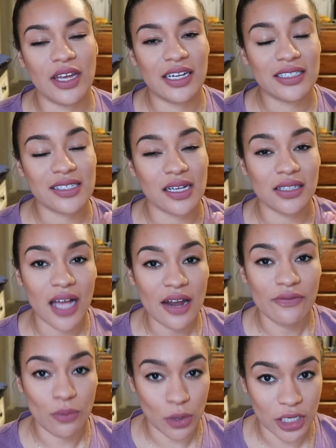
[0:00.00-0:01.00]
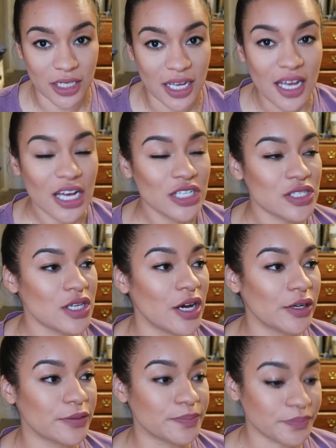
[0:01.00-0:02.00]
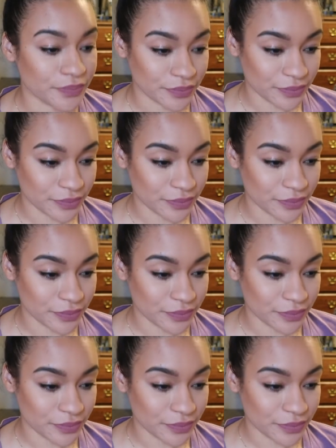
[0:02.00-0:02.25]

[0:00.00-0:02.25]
and it's a lot of work. So